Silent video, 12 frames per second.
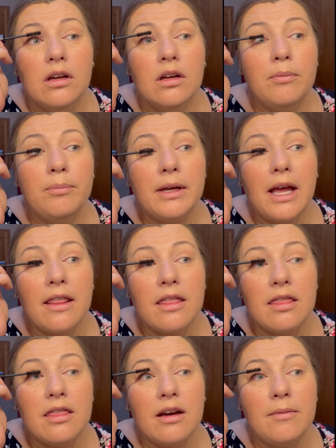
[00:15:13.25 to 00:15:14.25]
But yeah,
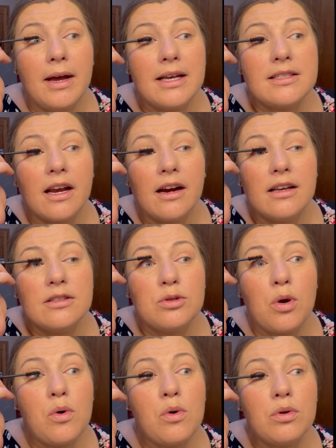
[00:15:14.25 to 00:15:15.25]
the mascara has
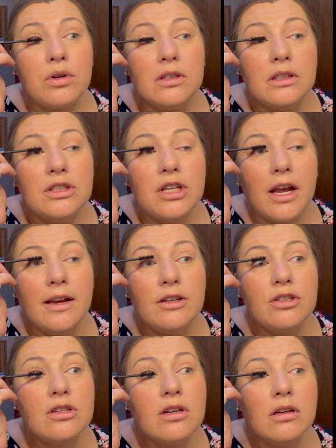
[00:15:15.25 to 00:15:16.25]
totally
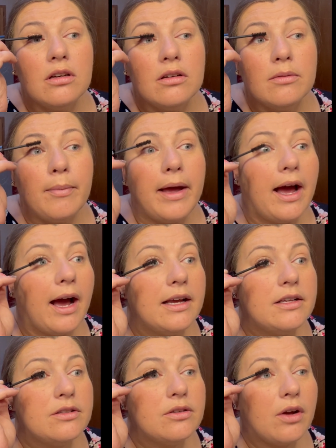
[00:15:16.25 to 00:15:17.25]
changed my
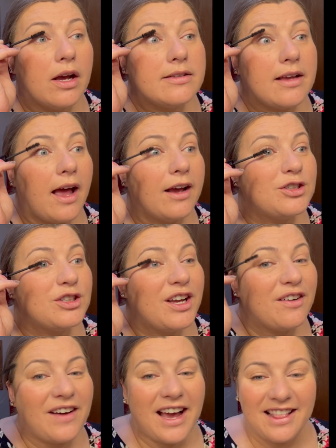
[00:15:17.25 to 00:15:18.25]
eyes, you guys. I actually
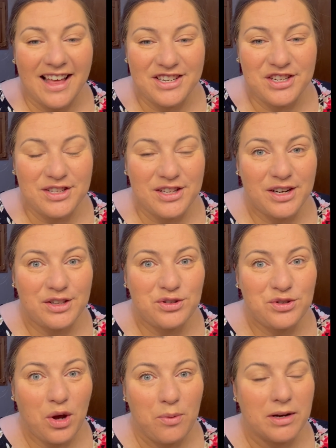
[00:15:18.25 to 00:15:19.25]
have eyelashes and it's
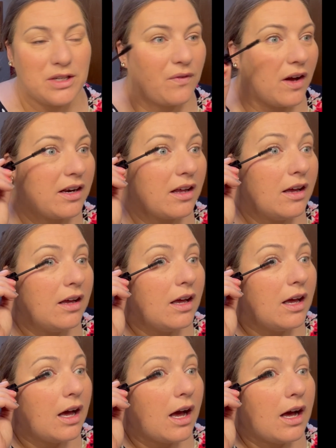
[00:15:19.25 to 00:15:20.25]
so much fun.
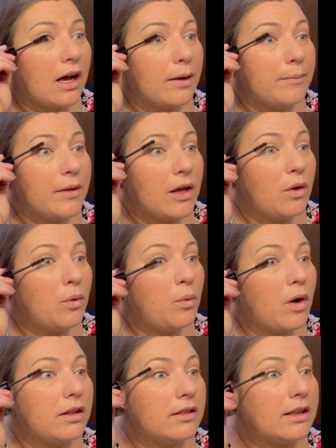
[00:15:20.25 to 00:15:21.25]

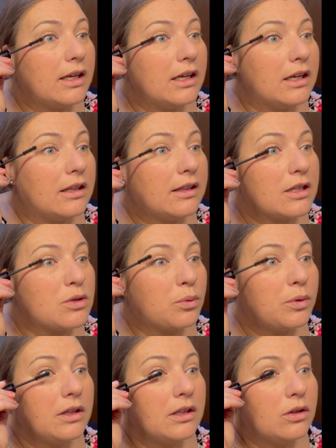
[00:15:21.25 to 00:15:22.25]
One thing that's
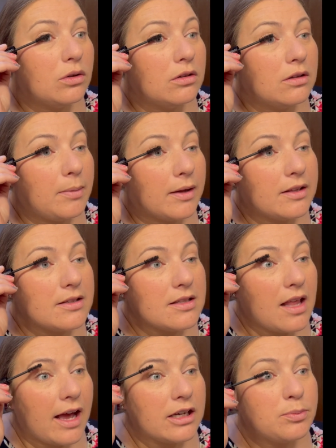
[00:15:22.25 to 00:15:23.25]
really cool about this
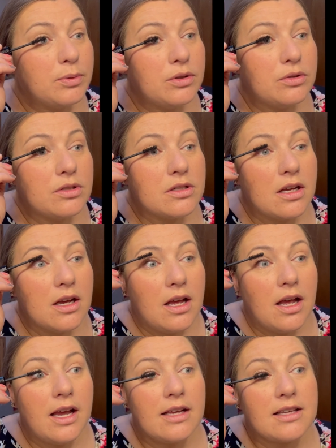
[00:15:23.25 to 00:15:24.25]
lash boost
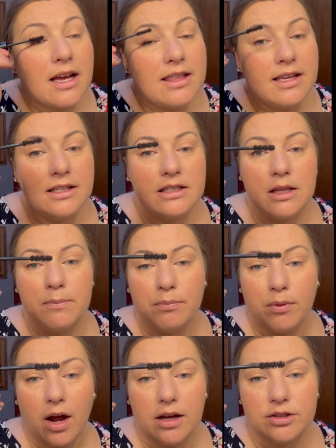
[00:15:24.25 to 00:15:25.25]
is I think it's the
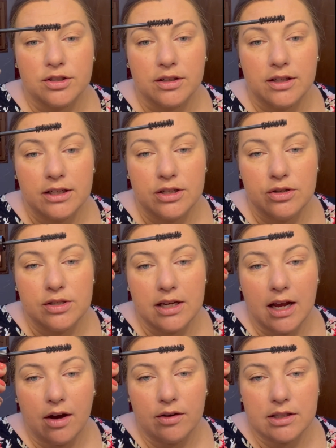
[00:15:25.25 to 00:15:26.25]
brush. Like, do you see
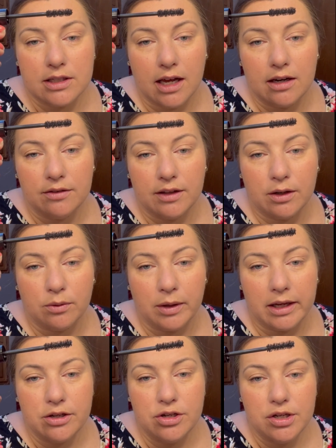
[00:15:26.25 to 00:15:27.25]
how it's kind of like
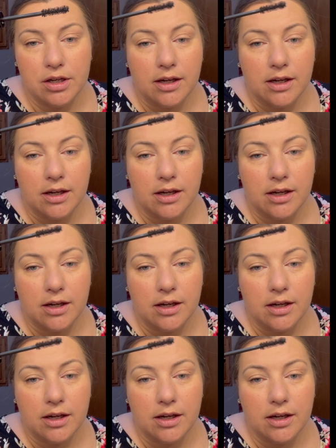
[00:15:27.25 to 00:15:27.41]
ridged?